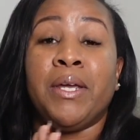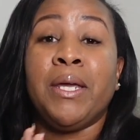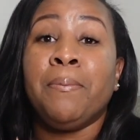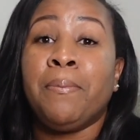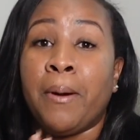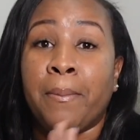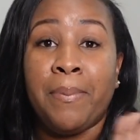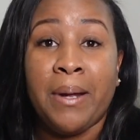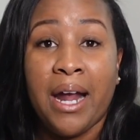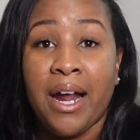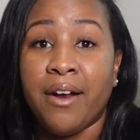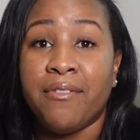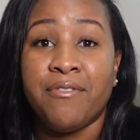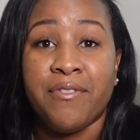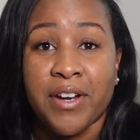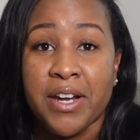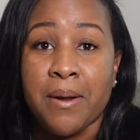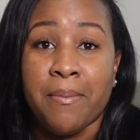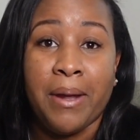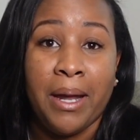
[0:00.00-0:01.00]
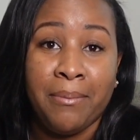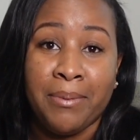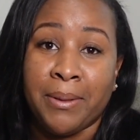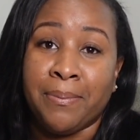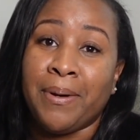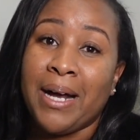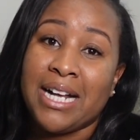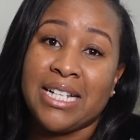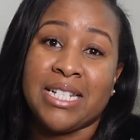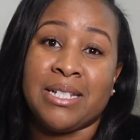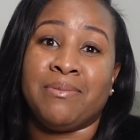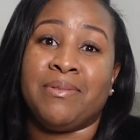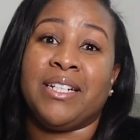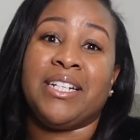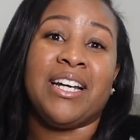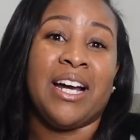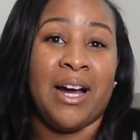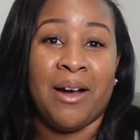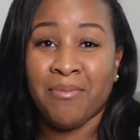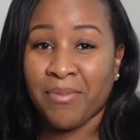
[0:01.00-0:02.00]
prepared for your baby to possibly
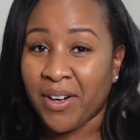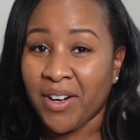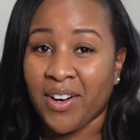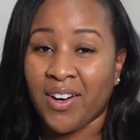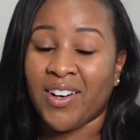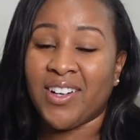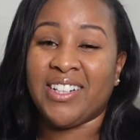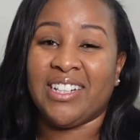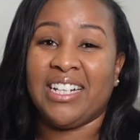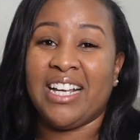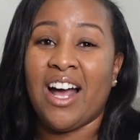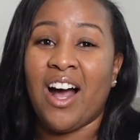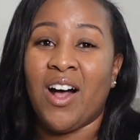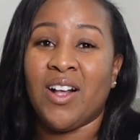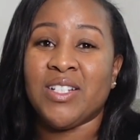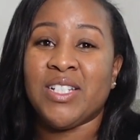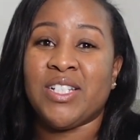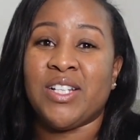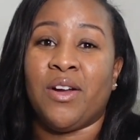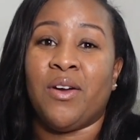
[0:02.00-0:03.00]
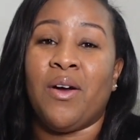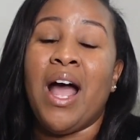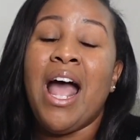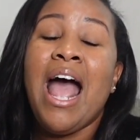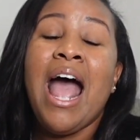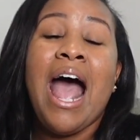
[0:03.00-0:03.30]
come early also.